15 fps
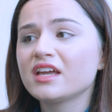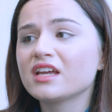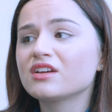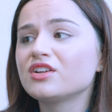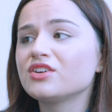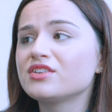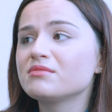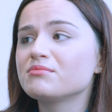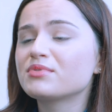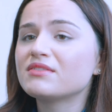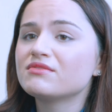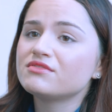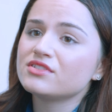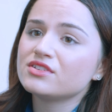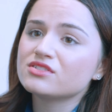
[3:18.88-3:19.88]
including
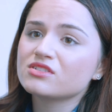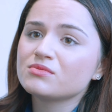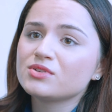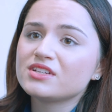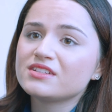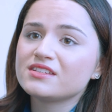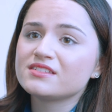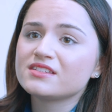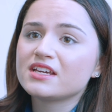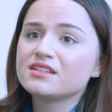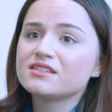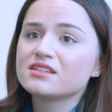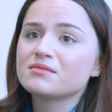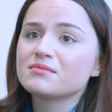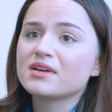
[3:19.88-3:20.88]
Brentford Community
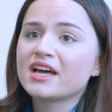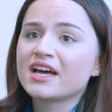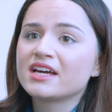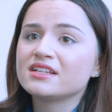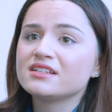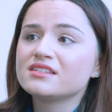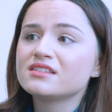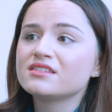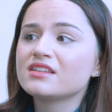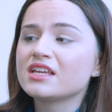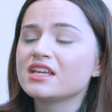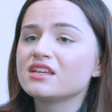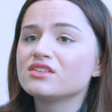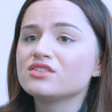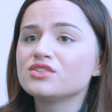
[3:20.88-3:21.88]
Stadium and
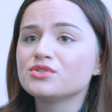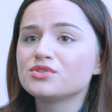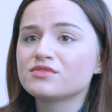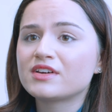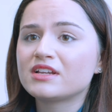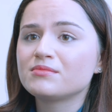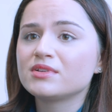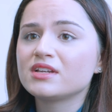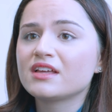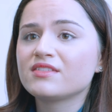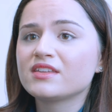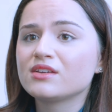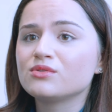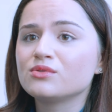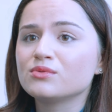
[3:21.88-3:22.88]
the new development at
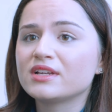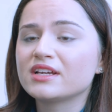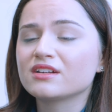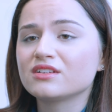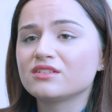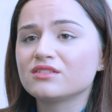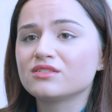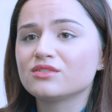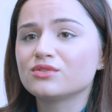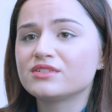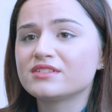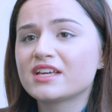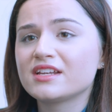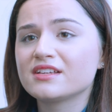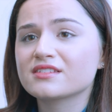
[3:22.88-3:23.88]
the All England
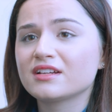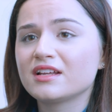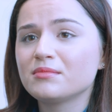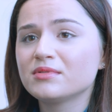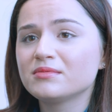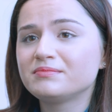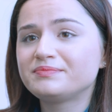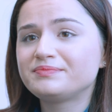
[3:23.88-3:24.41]
Lawn Tennis Club.